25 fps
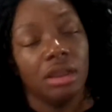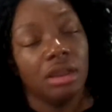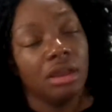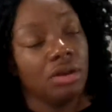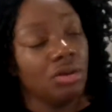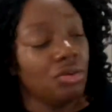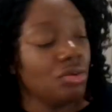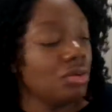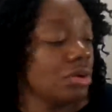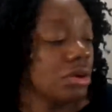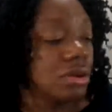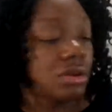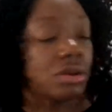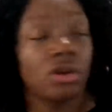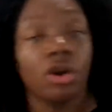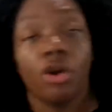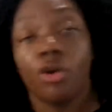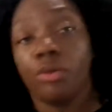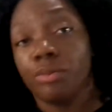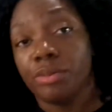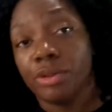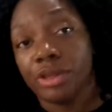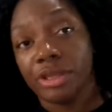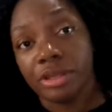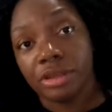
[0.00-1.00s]
or
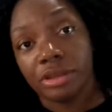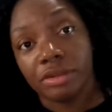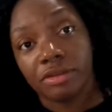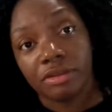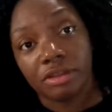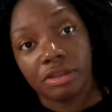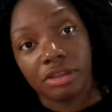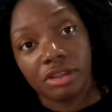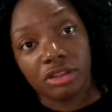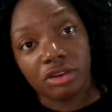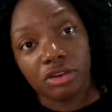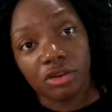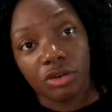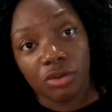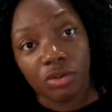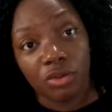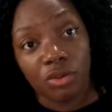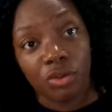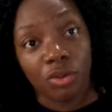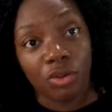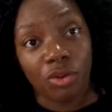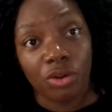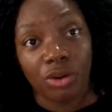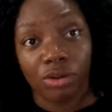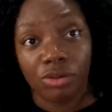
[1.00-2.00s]
Copic, you know,
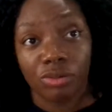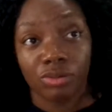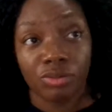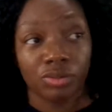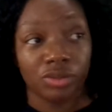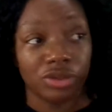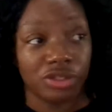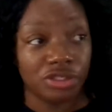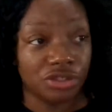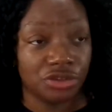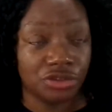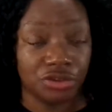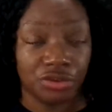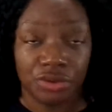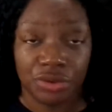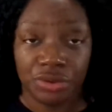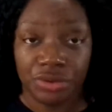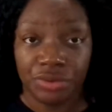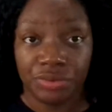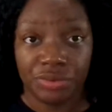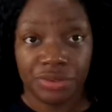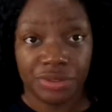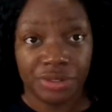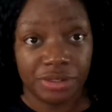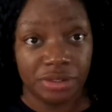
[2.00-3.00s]
or Winsor &
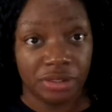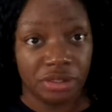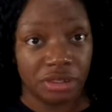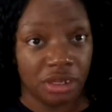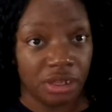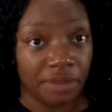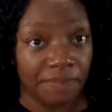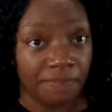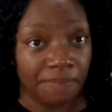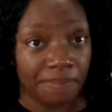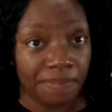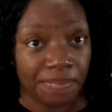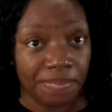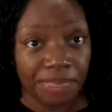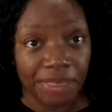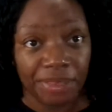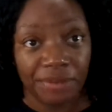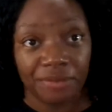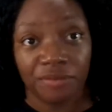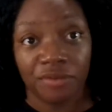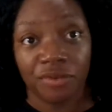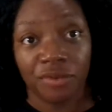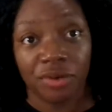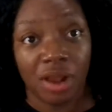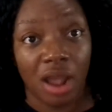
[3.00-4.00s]
Newton
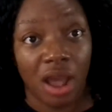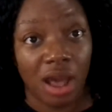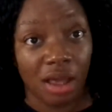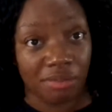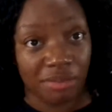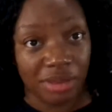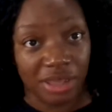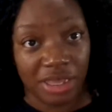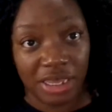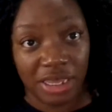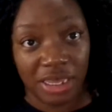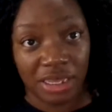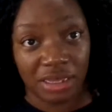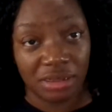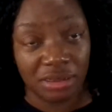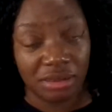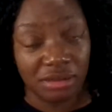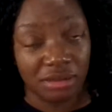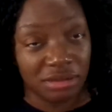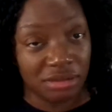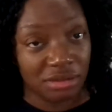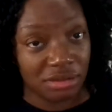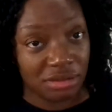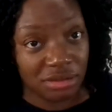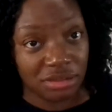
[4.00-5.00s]
for hobbying,
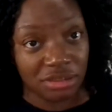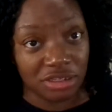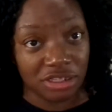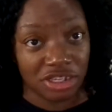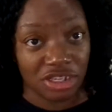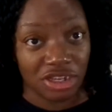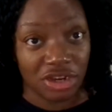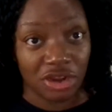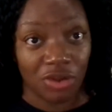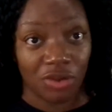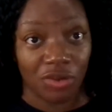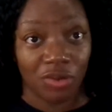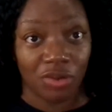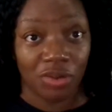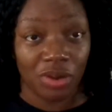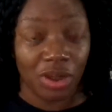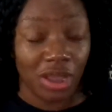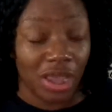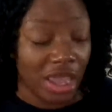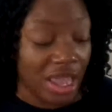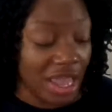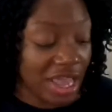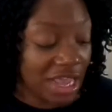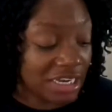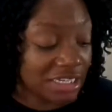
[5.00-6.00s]
you know.
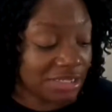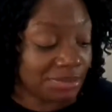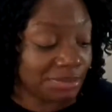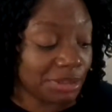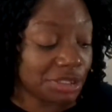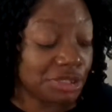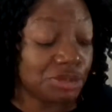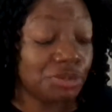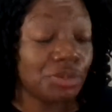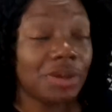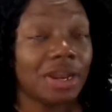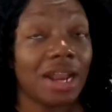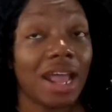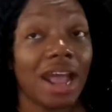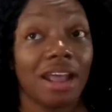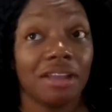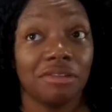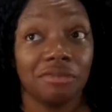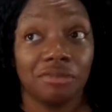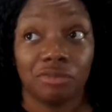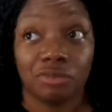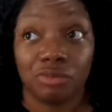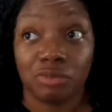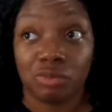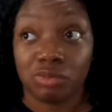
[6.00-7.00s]
And especially when I've
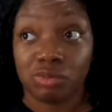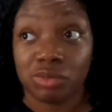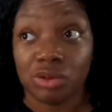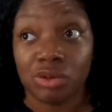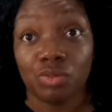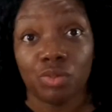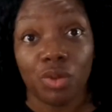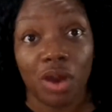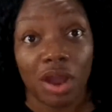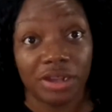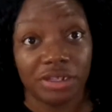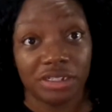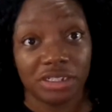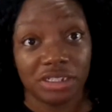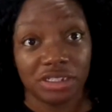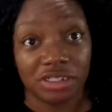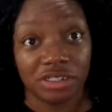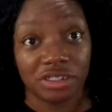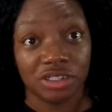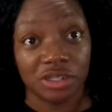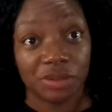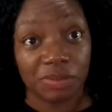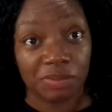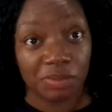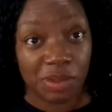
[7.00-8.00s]
been watching
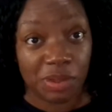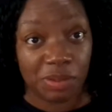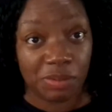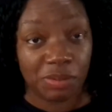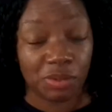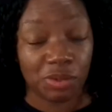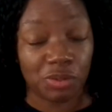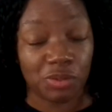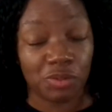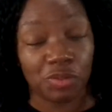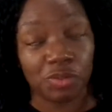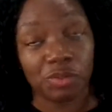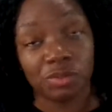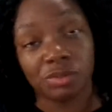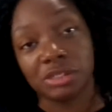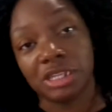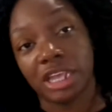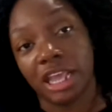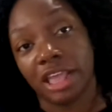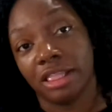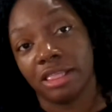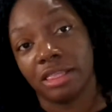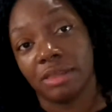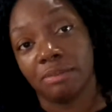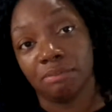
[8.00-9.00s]
some people
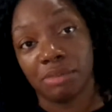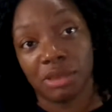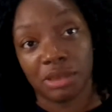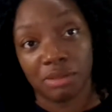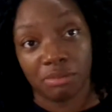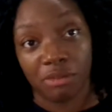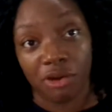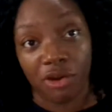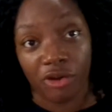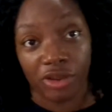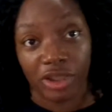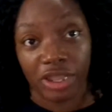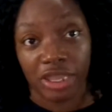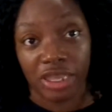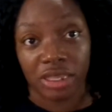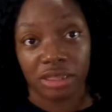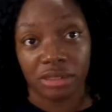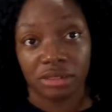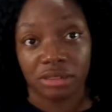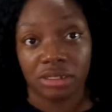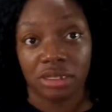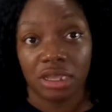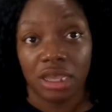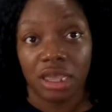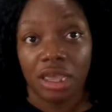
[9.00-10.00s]
take the big
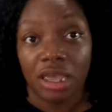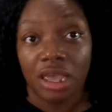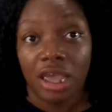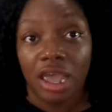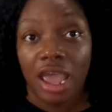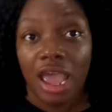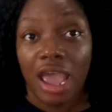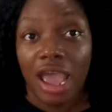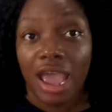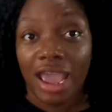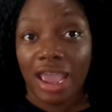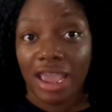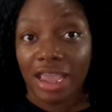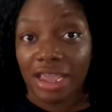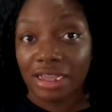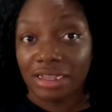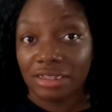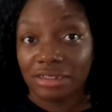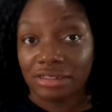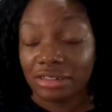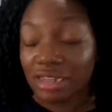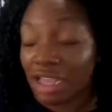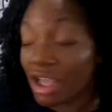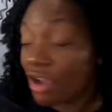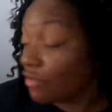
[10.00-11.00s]
market,
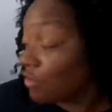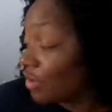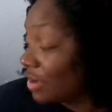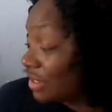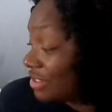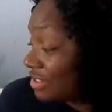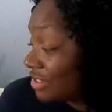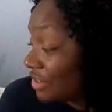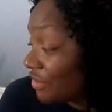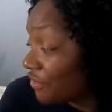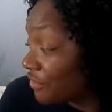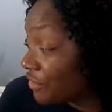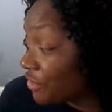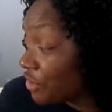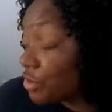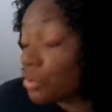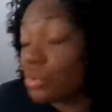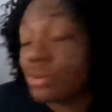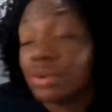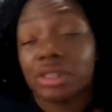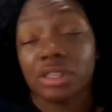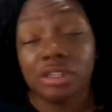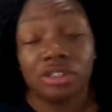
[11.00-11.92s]
and I've watched a few with the